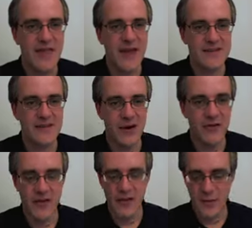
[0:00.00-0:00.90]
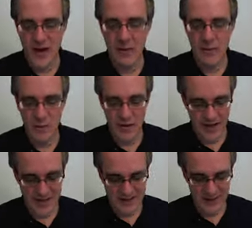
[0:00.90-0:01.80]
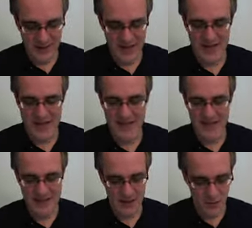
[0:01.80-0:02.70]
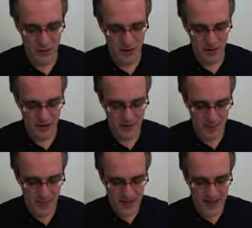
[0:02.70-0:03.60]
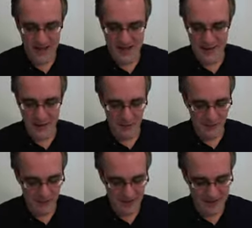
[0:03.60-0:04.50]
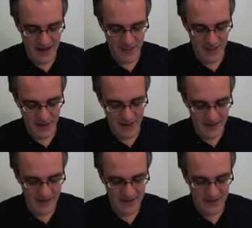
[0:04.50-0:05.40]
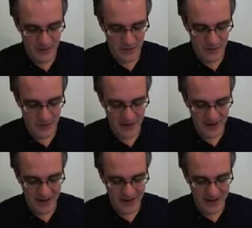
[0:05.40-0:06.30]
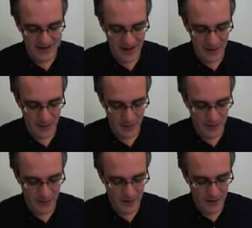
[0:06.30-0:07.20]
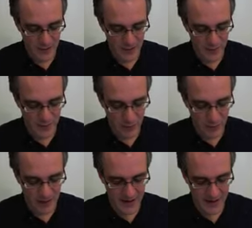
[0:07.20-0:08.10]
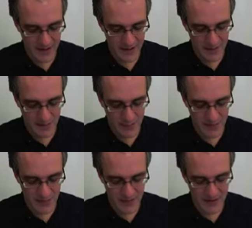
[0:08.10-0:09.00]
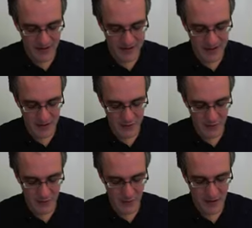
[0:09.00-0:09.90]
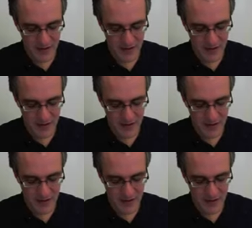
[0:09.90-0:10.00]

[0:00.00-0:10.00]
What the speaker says: that's often the way we want our search engines to work. And so, for example, like this Tübingen example, well, formally, both of these two